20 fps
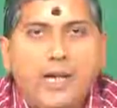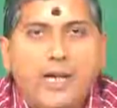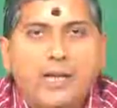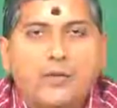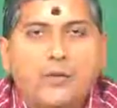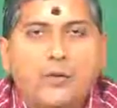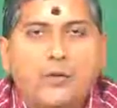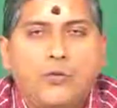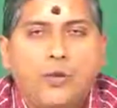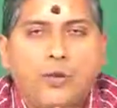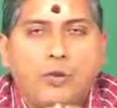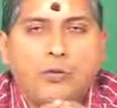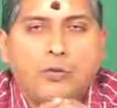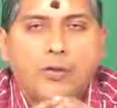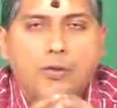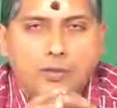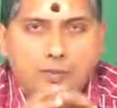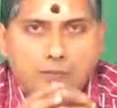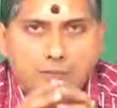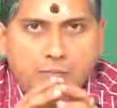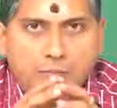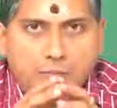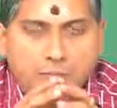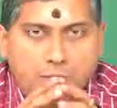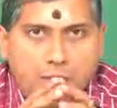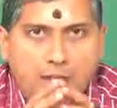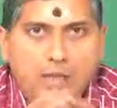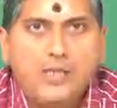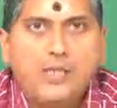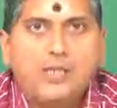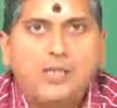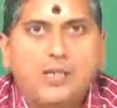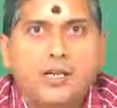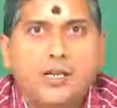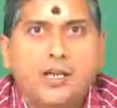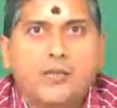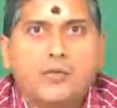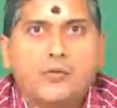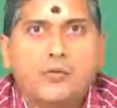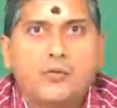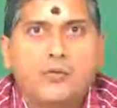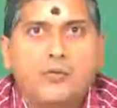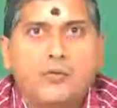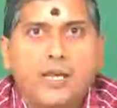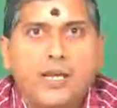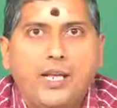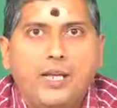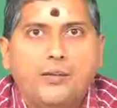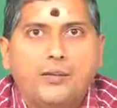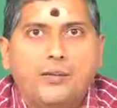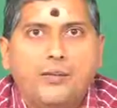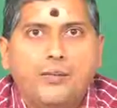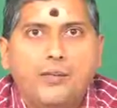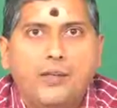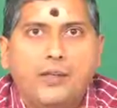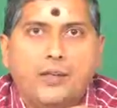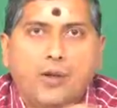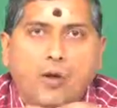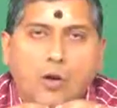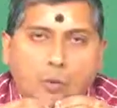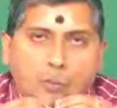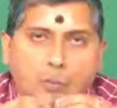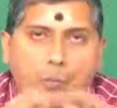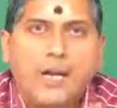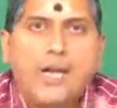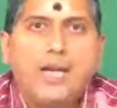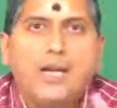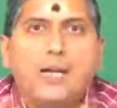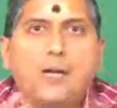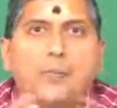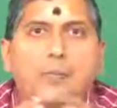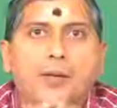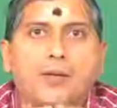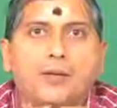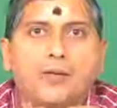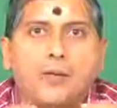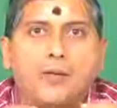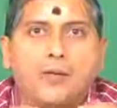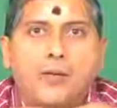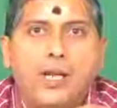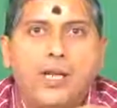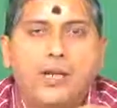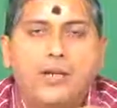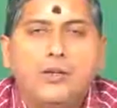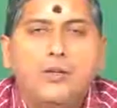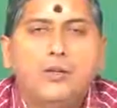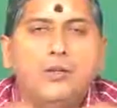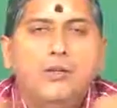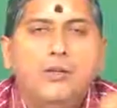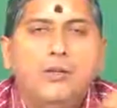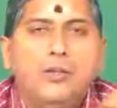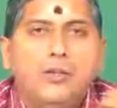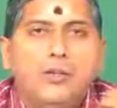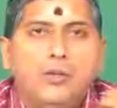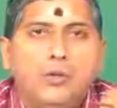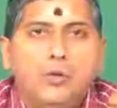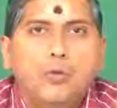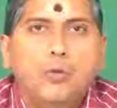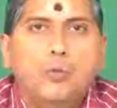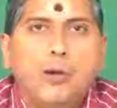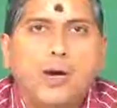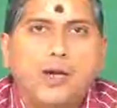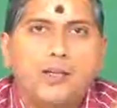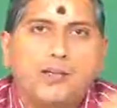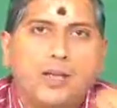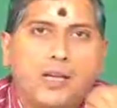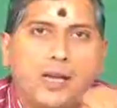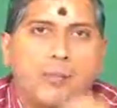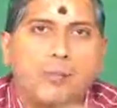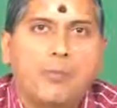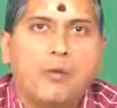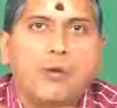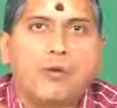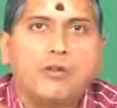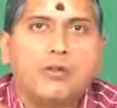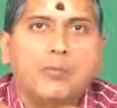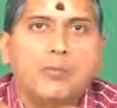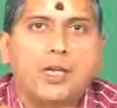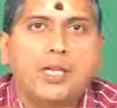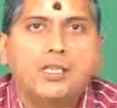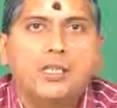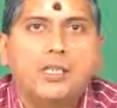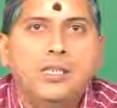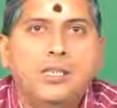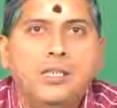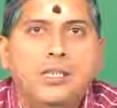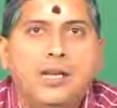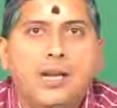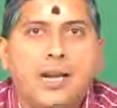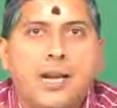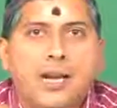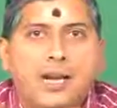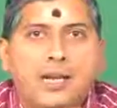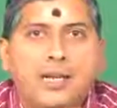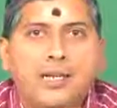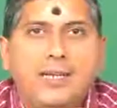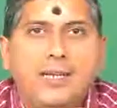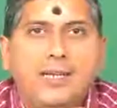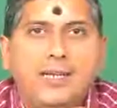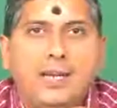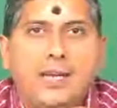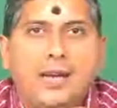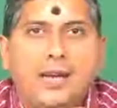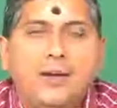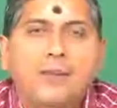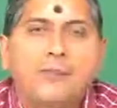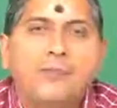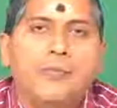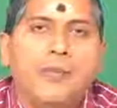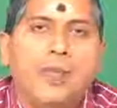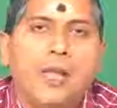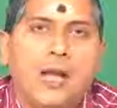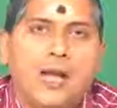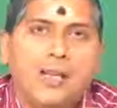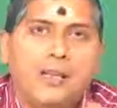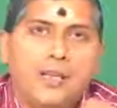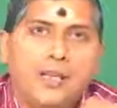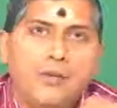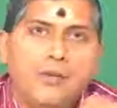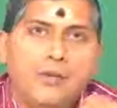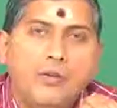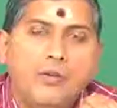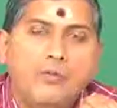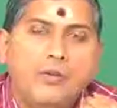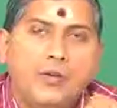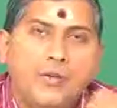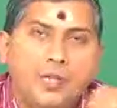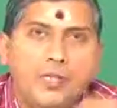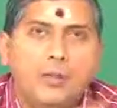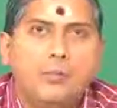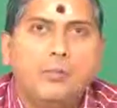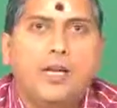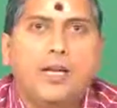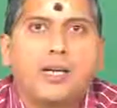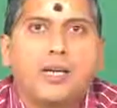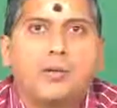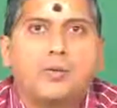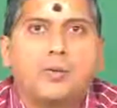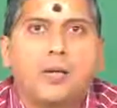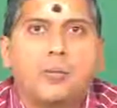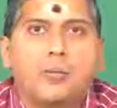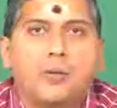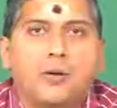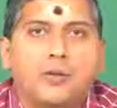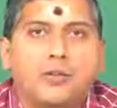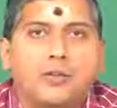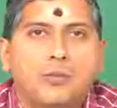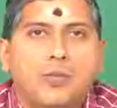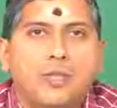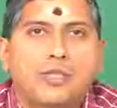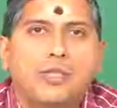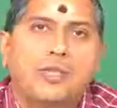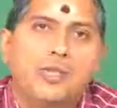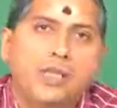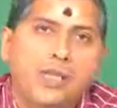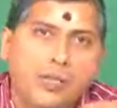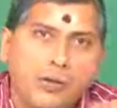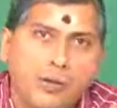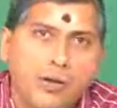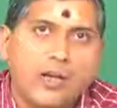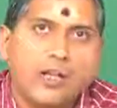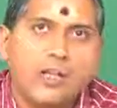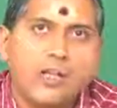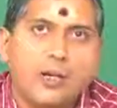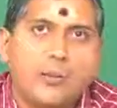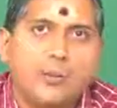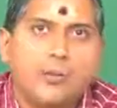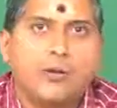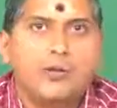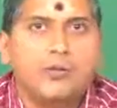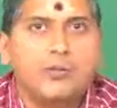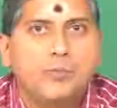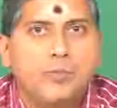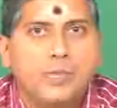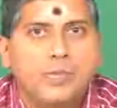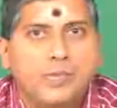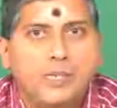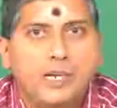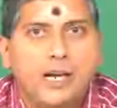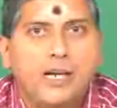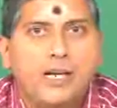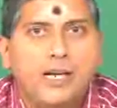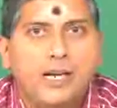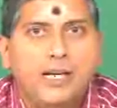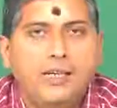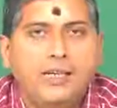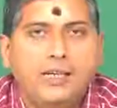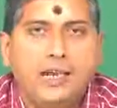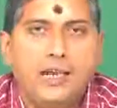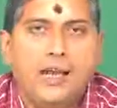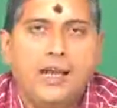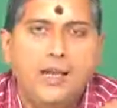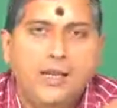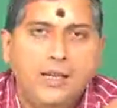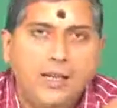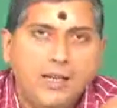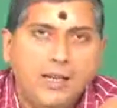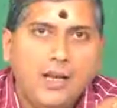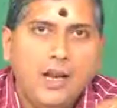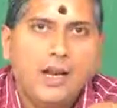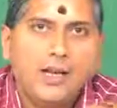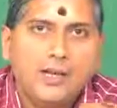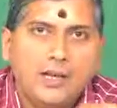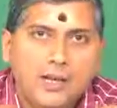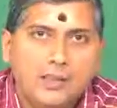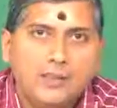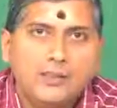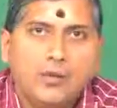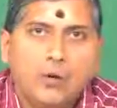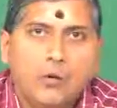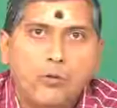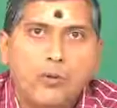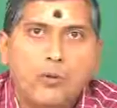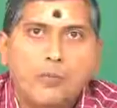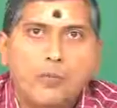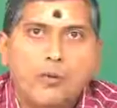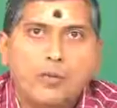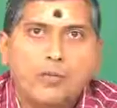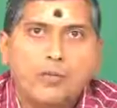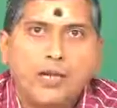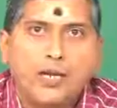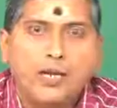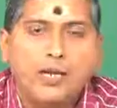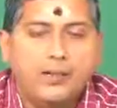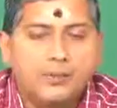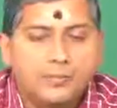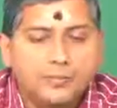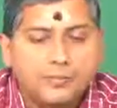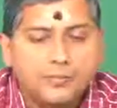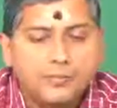x of t or partition x of t or break up x of t into two parts, an approximation and a detail, and then we further break up the approximation into another approximation and detail, and that is how we proceed